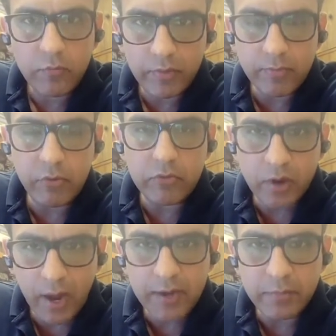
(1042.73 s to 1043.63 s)
With
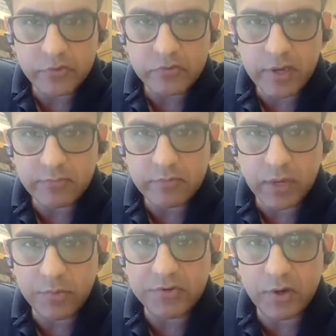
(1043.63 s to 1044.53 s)
about 9 months left,
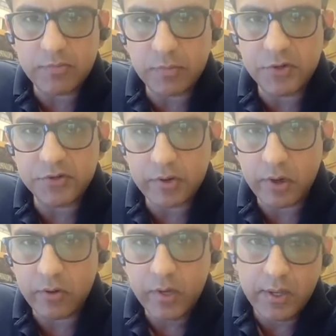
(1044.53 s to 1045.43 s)
can we start preparation
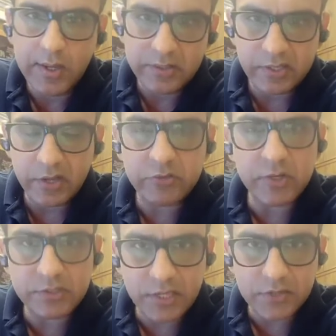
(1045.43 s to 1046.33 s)
now? The
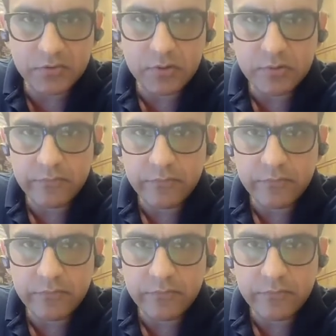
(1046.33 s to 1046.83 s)
answer is yes.